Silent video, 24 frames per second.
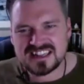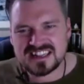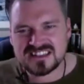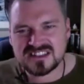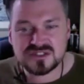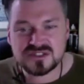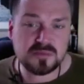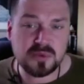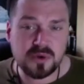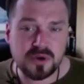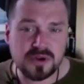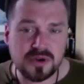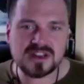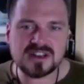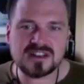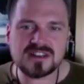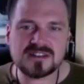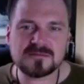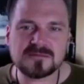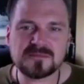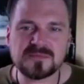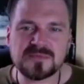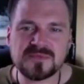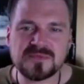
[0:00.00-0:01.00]
There's a
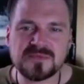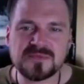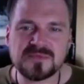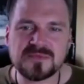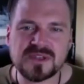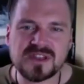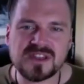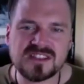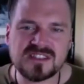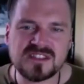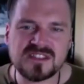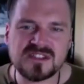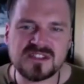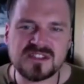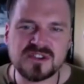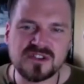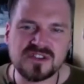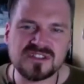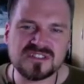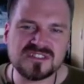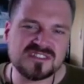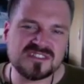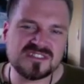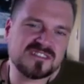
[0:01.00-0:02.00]
point. Like they're
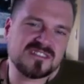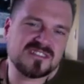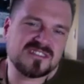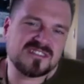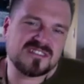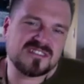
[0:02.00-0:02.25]
not.